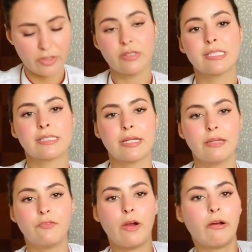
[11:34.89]
There is
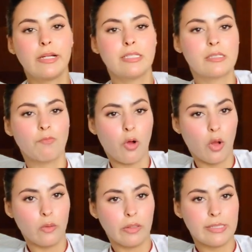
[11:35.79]
a very
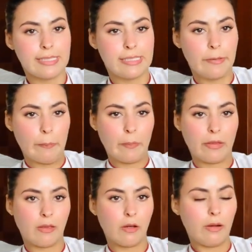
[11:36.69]
small zip
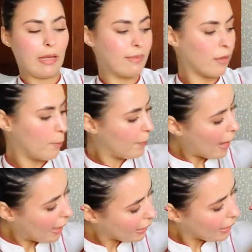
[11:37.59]
here in the
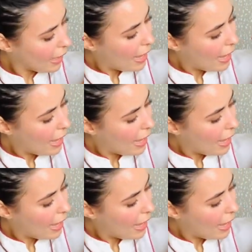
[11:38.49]
back,